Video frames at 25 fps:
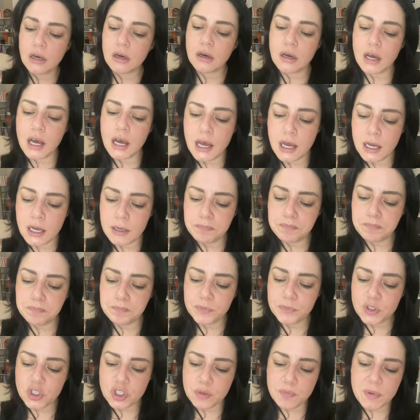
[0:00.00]
um,
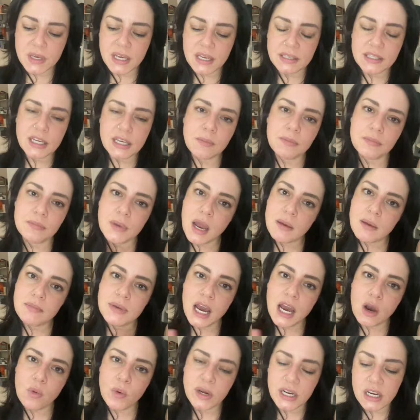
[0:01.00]
just because i'm i'm
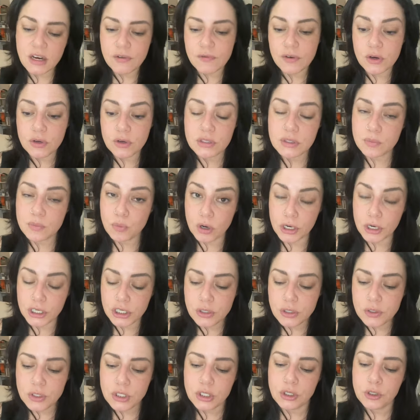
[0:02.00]
now wanting to focus more on
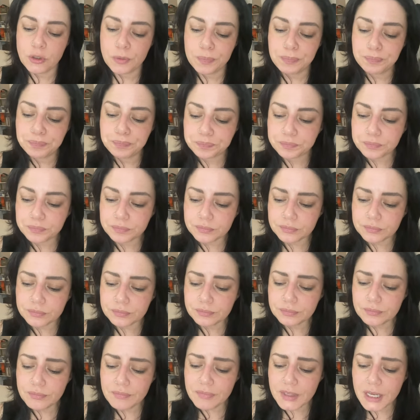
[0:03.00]
youtube
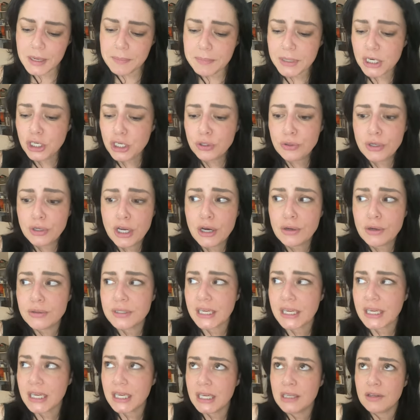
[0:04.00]
but who knows
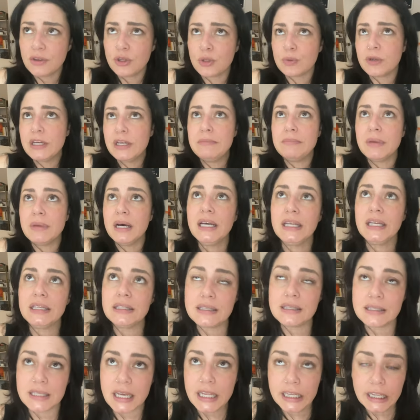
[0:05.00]
like in three months
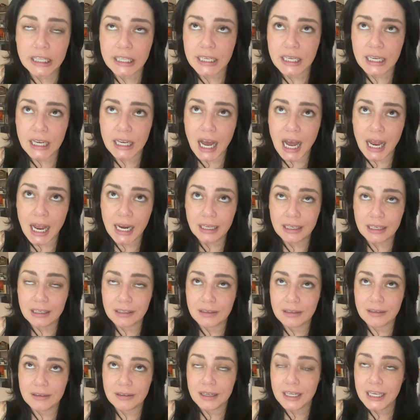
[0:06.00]
suddenly i
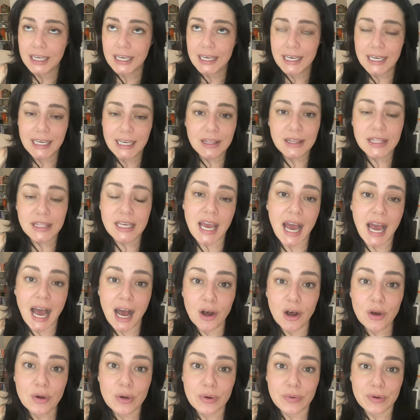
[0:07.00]
could hit the
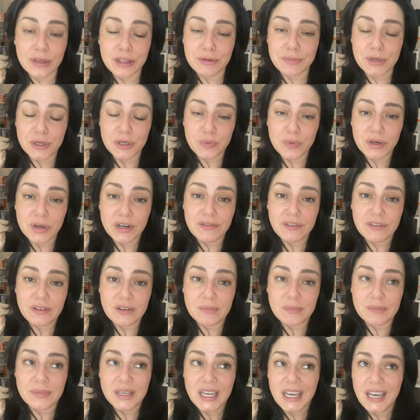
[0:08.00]
algorithm on one of
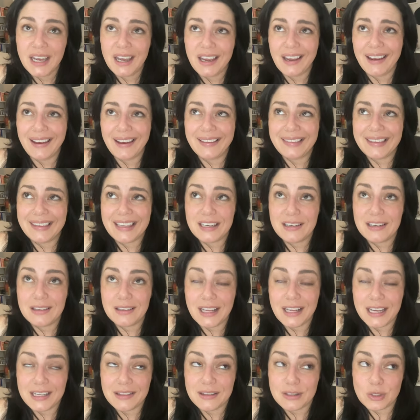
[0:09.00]
them and then
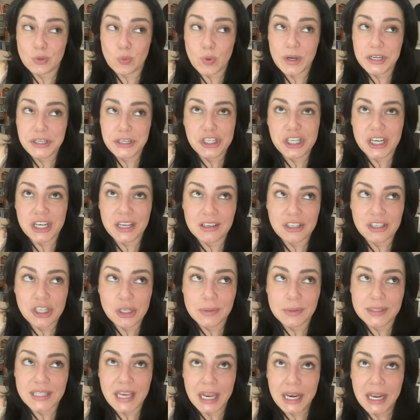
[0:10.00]
like this one chick she
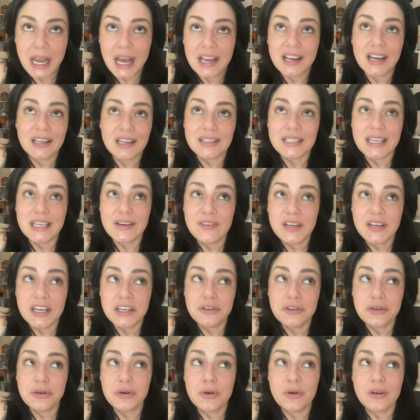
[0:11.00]
was like i got
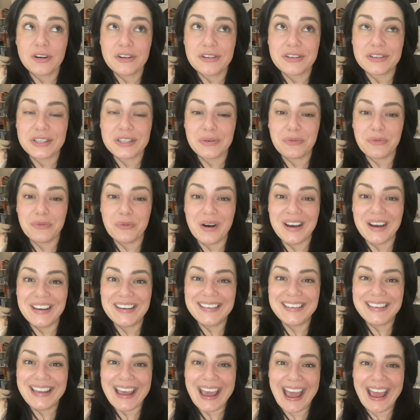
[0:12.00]
700 orders in one
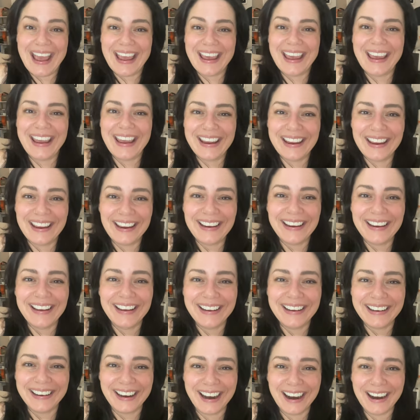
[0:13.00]
day
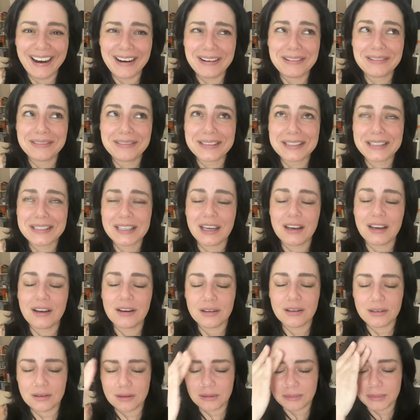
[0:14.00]
i was like
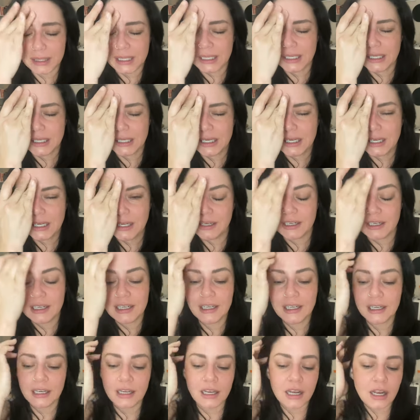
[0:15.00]
oh my god
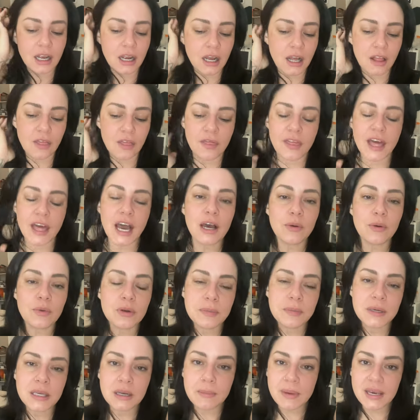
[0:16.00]
that would
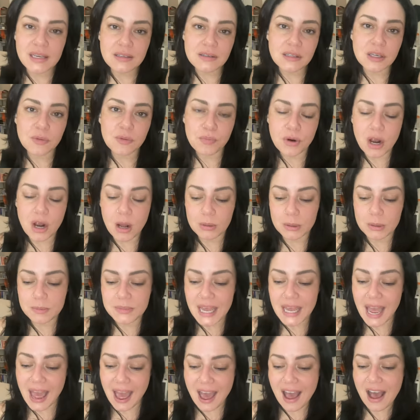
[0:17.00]
be an amazing problem to
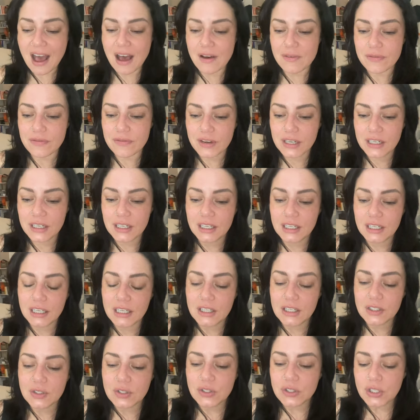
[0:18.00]
have
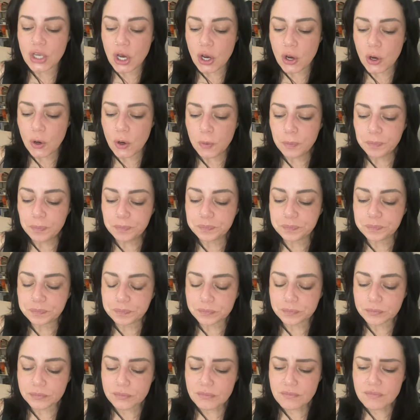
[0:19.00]
so
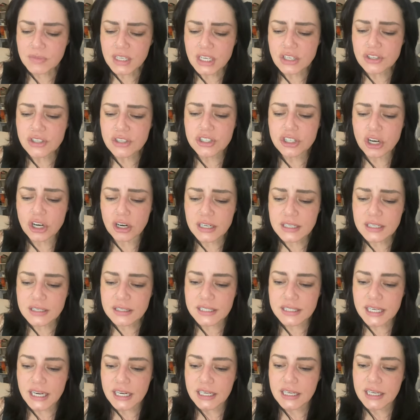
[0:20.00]
start a
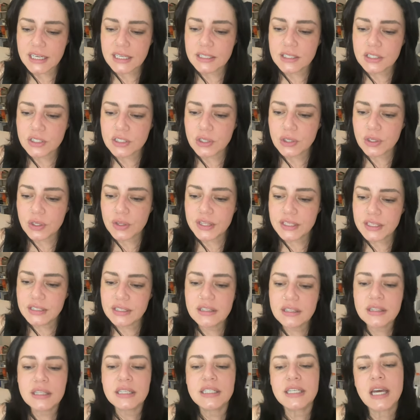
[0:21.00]
side hustle this
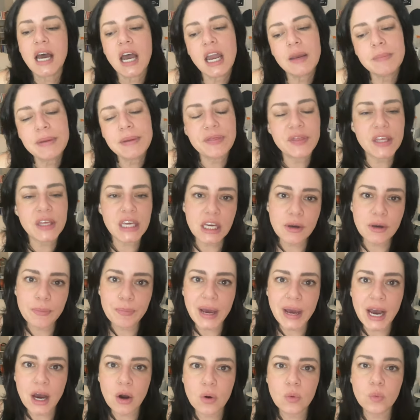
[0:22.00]
is the time to think
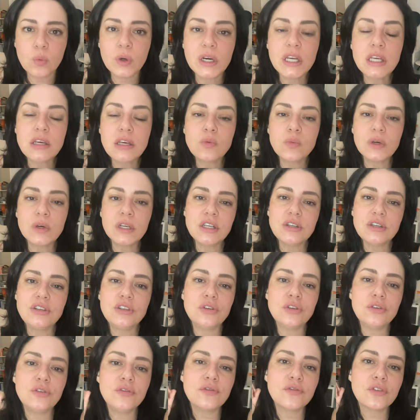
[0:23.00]
about what do you want to
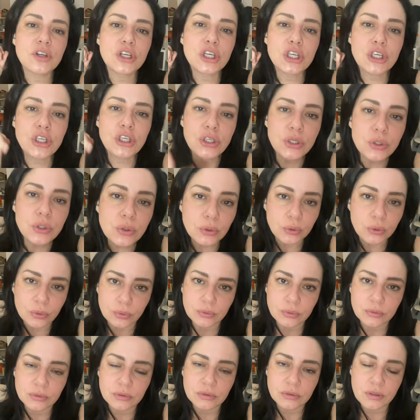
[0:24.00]
do for you
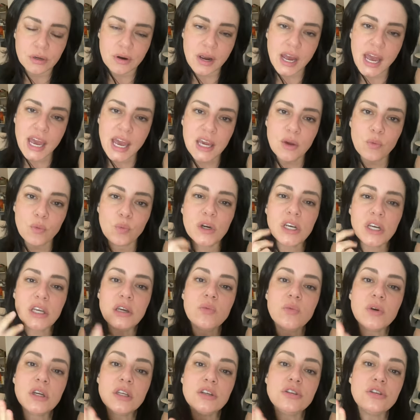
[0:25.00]
okay what do you
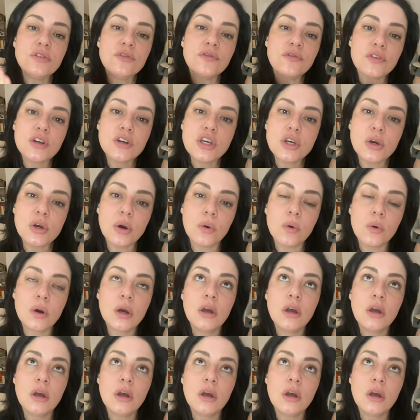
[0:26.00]
want to do for you